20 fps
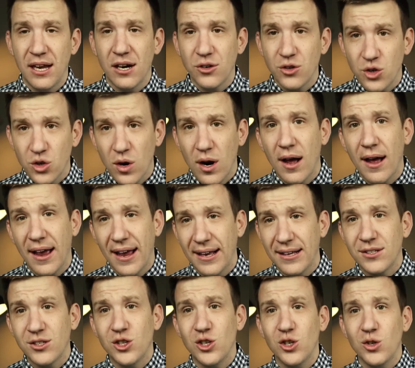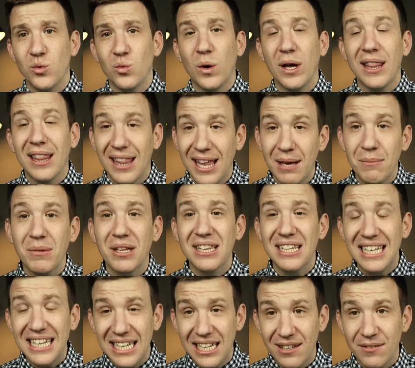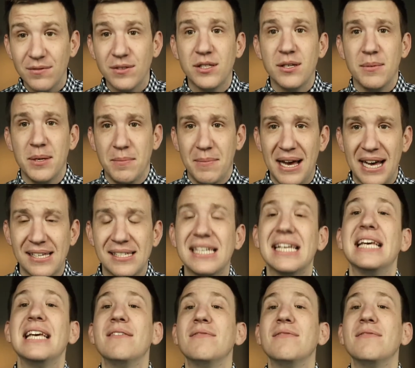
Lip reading: Are trying to do what they believe to be best.